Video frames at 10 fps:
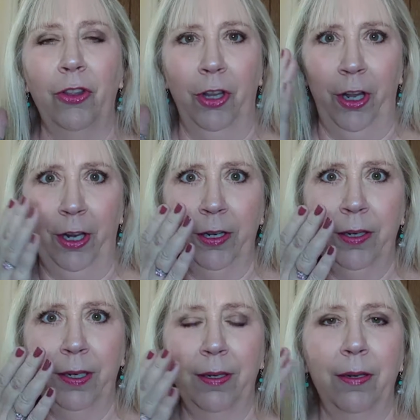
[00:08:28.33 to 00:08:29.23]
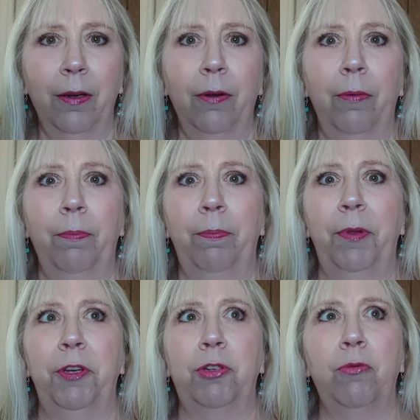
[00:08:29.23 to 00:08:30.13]
look
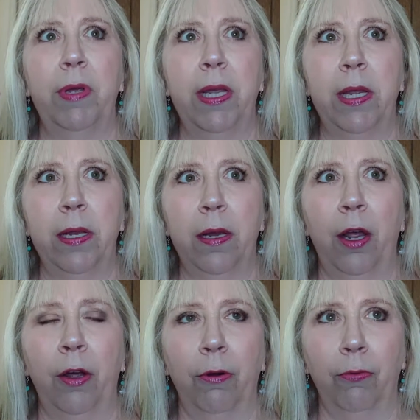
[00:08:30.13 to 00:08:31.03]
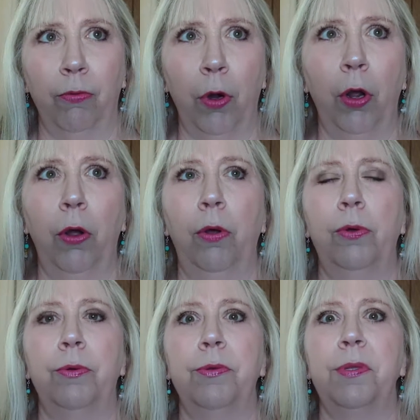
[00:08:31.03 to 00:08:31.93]
between a
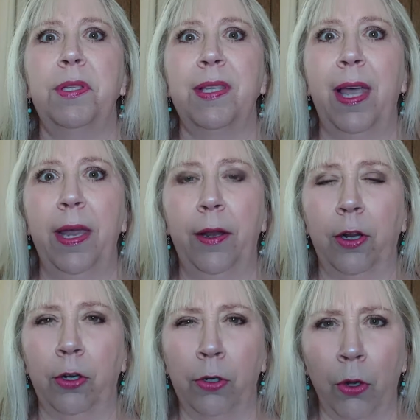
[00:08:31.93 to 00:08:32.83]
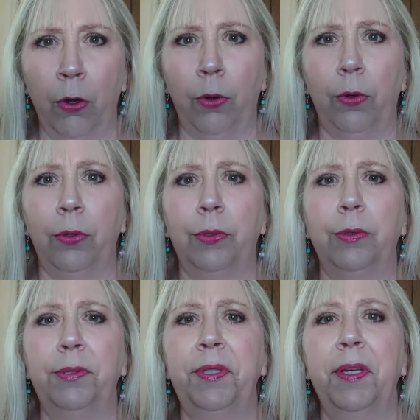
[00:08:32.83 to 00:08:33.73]
rose and a
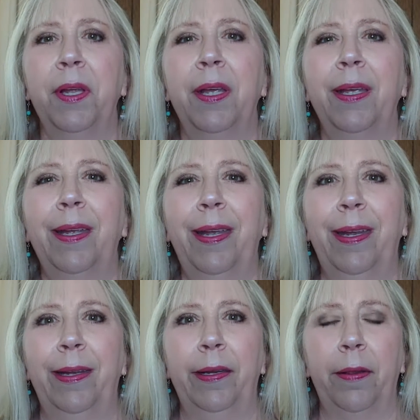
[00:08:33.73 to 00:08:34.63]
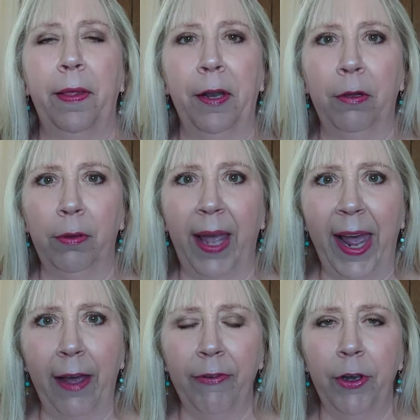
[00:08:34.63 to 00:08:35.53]
gold and a little
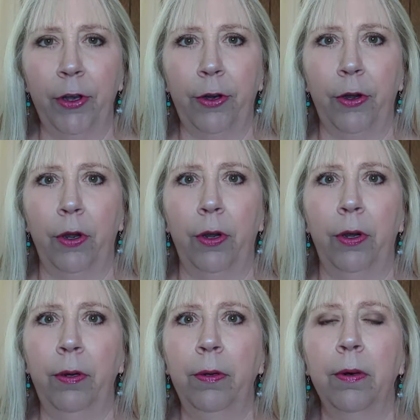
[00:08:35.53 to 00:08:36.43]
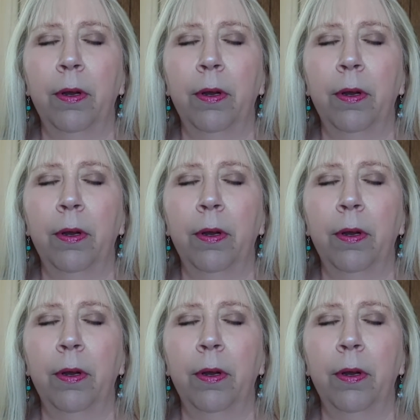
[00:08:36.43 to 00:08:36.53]
lavender.